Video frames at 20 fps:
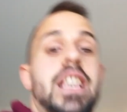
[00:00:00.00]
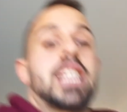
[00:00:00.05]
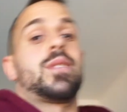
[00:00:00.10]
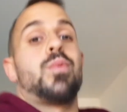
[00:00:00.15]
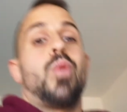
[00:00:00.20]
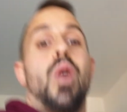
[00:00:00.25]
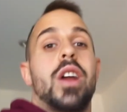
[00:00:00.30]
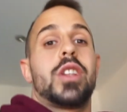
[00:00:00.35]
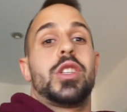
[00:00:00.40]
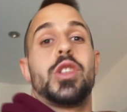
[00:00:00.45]
is
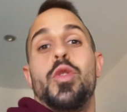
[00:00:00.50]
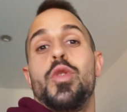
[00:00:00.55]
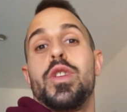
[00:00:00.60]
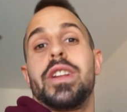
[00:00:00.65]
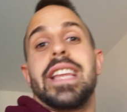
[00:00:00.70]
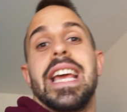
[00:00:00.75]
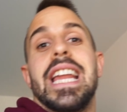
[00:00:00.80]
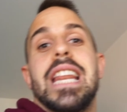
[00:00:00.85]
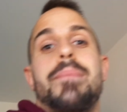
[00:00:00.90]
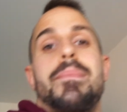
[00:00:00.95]
what I do on a
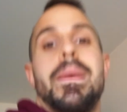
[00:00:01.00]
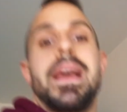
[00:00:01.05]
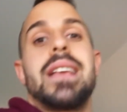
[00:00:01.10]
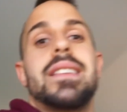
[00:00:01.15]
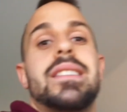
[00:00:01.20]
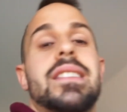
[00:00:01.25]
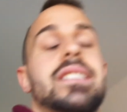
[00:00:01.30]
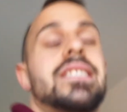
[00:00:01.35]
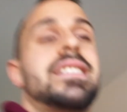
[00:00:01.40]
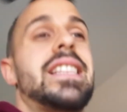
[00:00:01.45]
daily
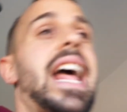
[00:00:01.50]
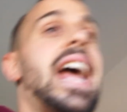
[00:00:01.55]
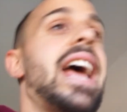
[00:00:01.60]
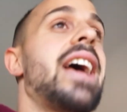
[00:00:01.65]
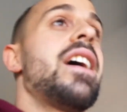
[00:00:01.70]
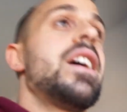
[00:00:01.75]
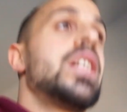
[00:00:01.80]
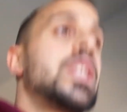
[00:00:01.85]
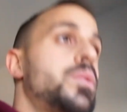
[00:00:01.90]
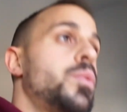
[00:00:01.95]
basis. That,
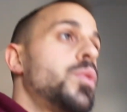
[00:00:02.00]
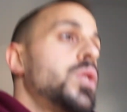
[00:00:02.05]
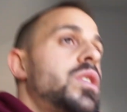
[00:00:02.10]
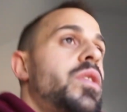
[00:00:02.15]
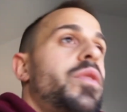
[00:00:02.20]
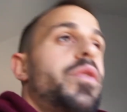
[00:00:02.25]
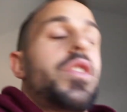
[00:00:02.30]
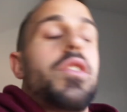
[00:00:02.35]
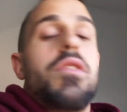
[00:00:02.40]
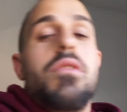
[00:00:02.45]
to be honest
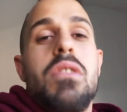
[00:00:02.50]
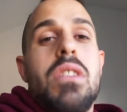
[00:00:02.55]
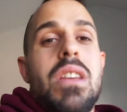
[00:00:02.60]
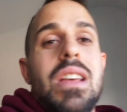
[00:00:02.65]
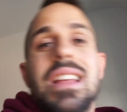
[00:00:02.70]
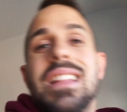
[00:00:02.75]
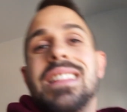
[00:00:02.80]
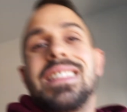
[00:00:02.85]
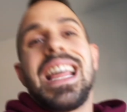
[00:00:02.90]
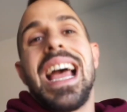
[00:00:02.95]
with you,
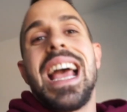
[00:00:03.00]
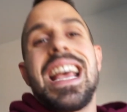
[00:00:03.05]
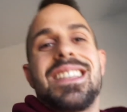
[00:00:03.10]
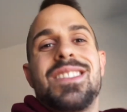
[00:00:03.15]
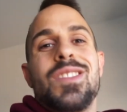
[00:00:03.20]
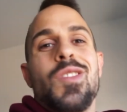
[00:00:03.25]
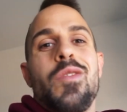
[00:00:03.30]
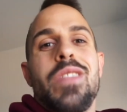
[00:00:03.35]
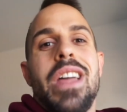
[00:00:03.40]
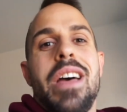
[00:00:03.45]
that is
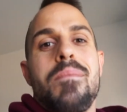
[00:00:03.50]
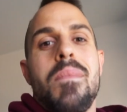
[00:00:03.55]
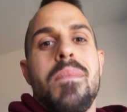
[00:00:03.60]
not that